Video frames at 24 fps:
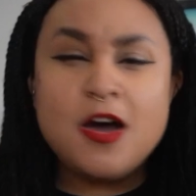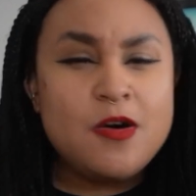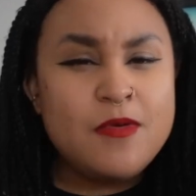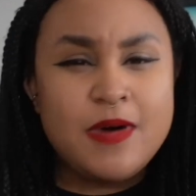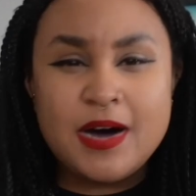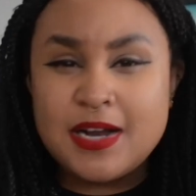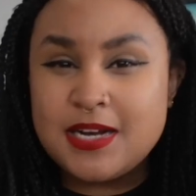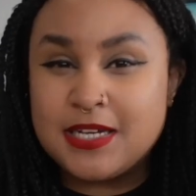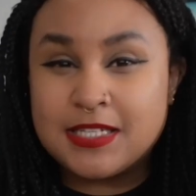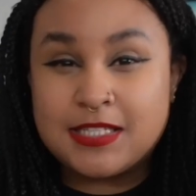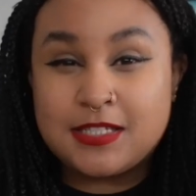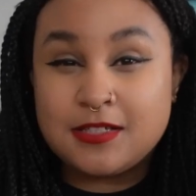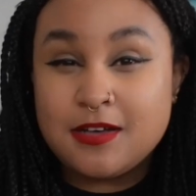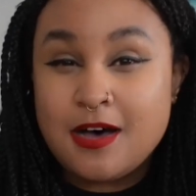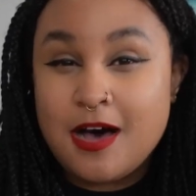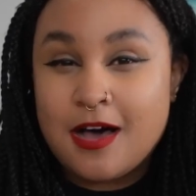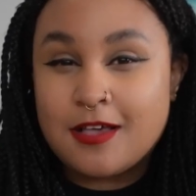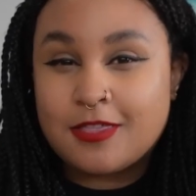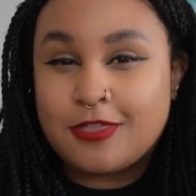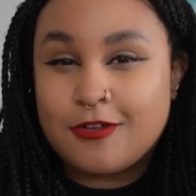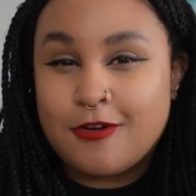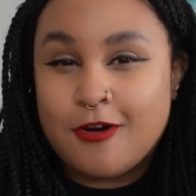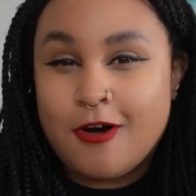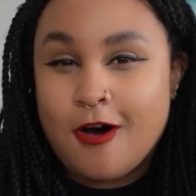want to
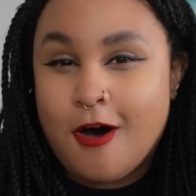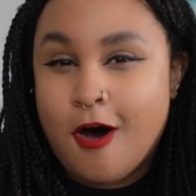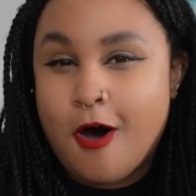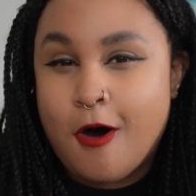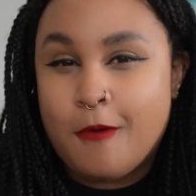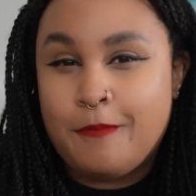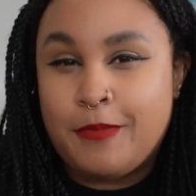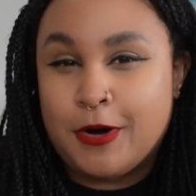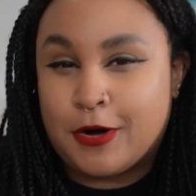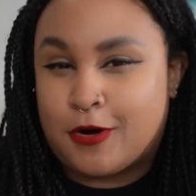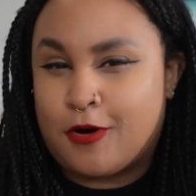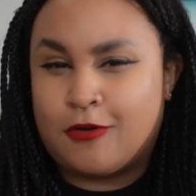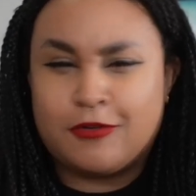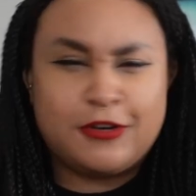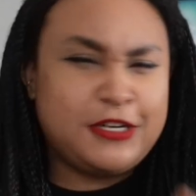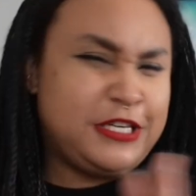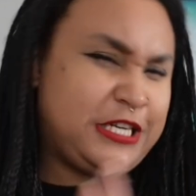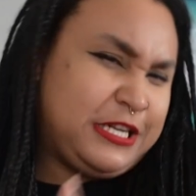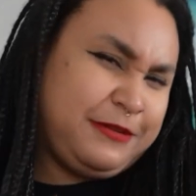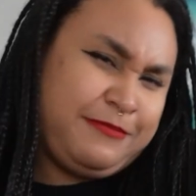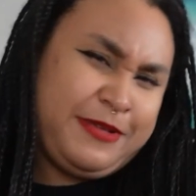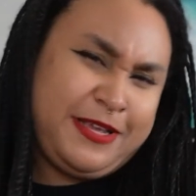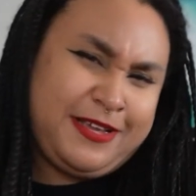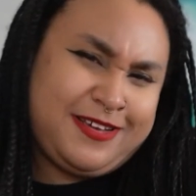slog through a whole book only
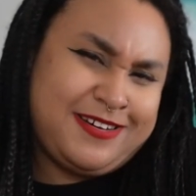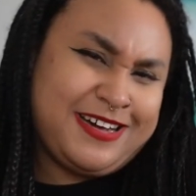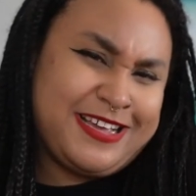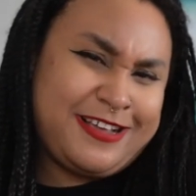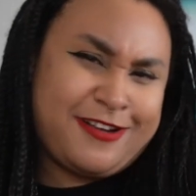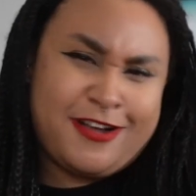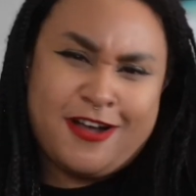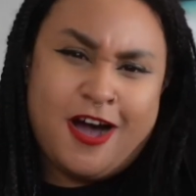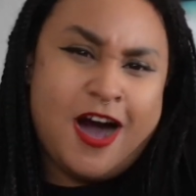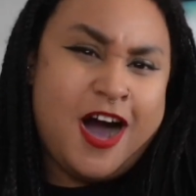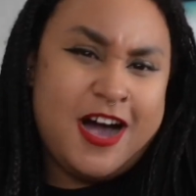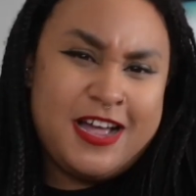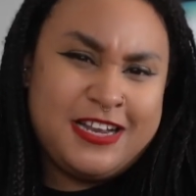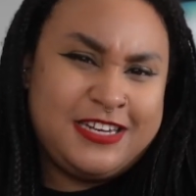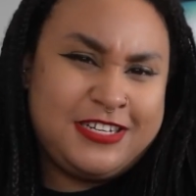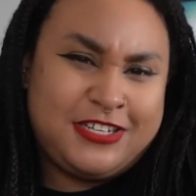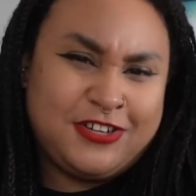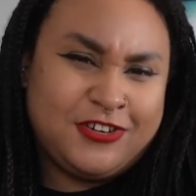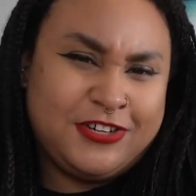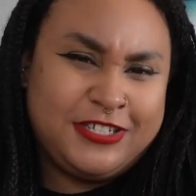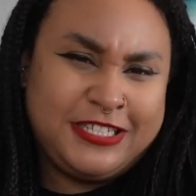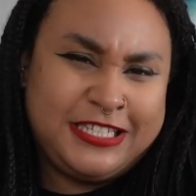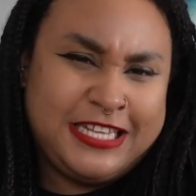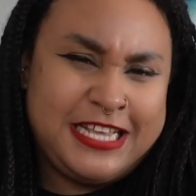to be like got
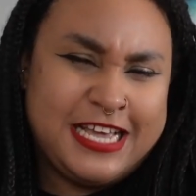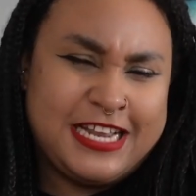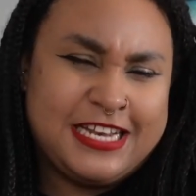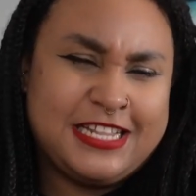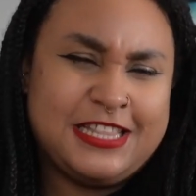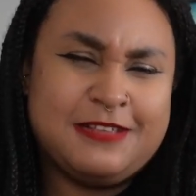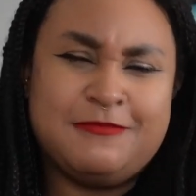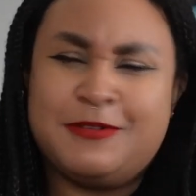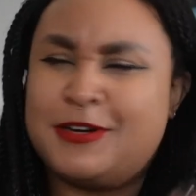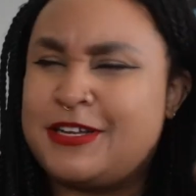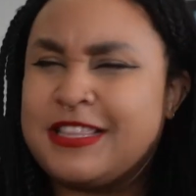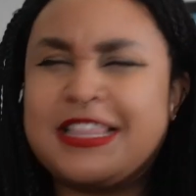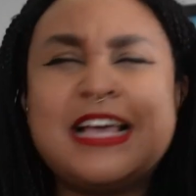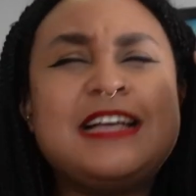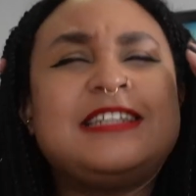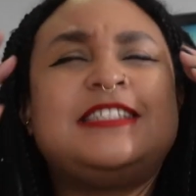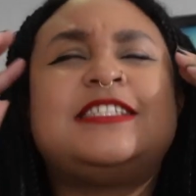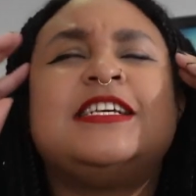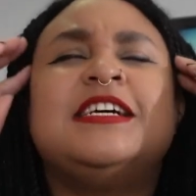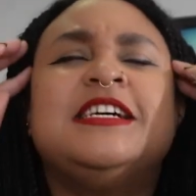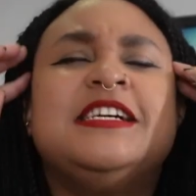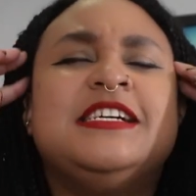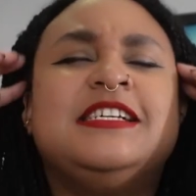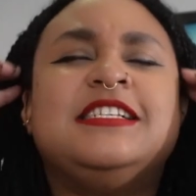towards the end of the book.
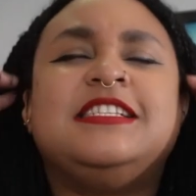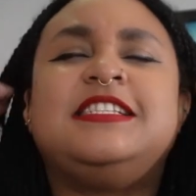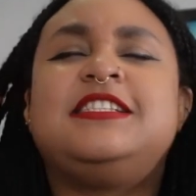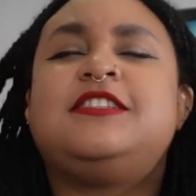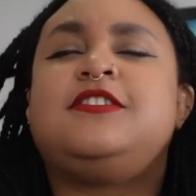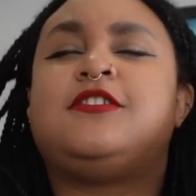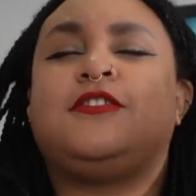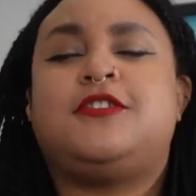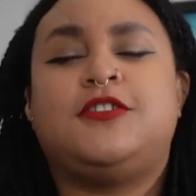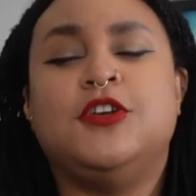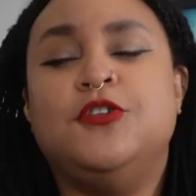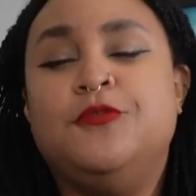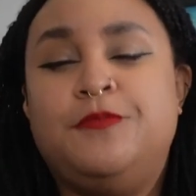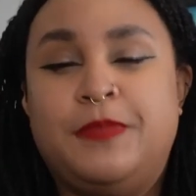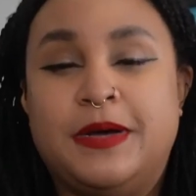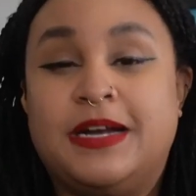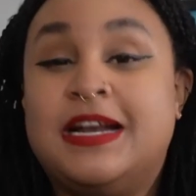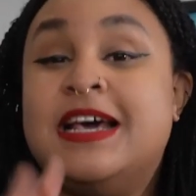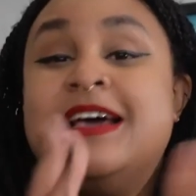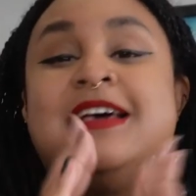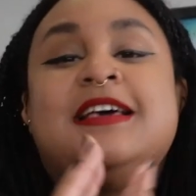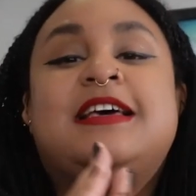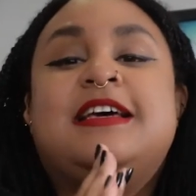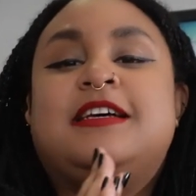That's stupid.